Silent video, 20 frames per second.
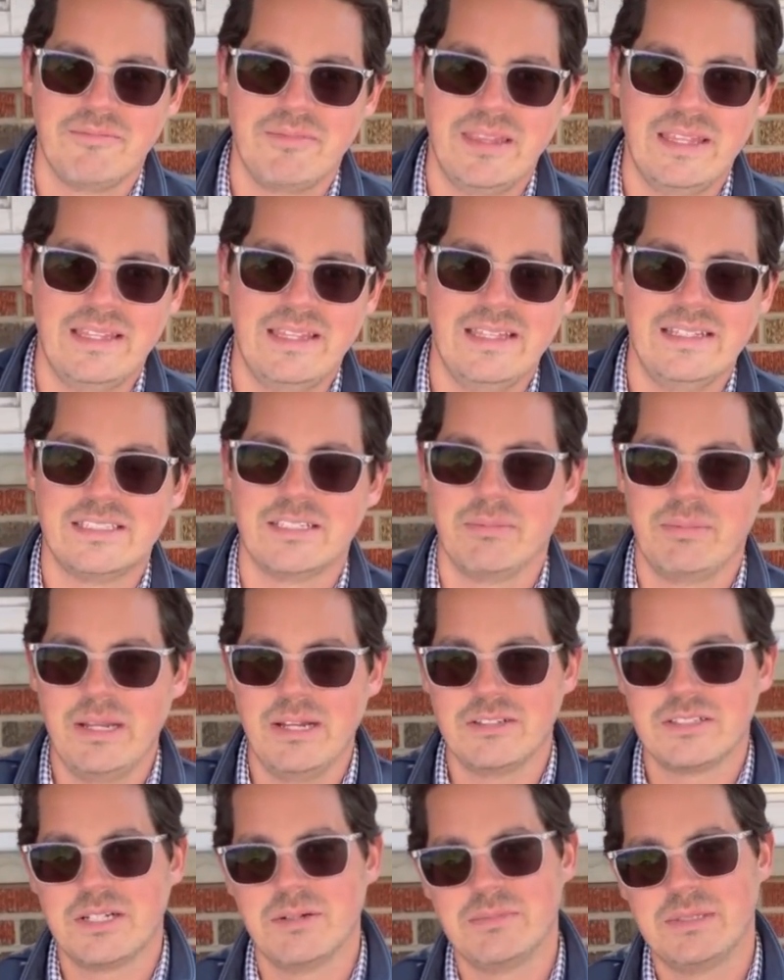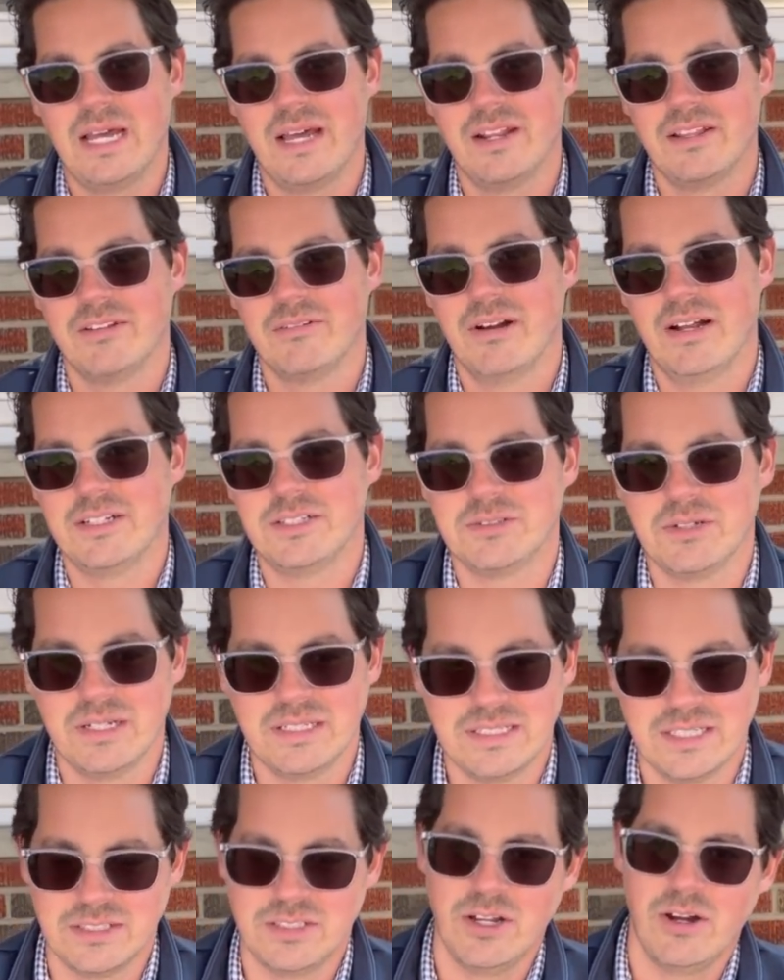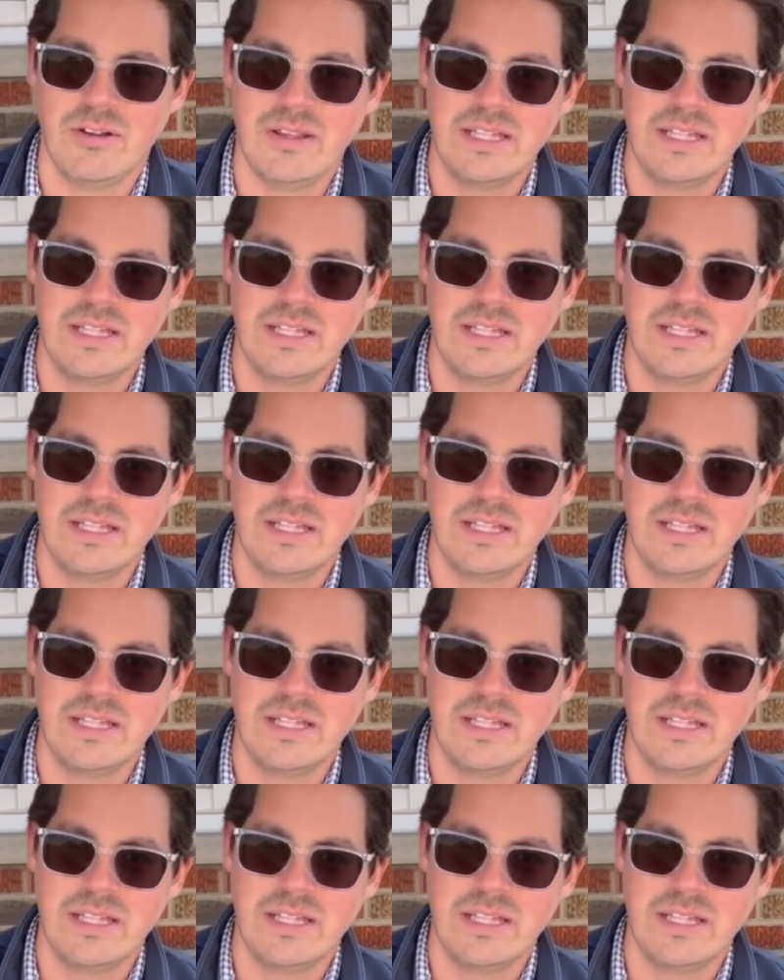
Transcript: And then somebody else comes out of the restaurant and says, no,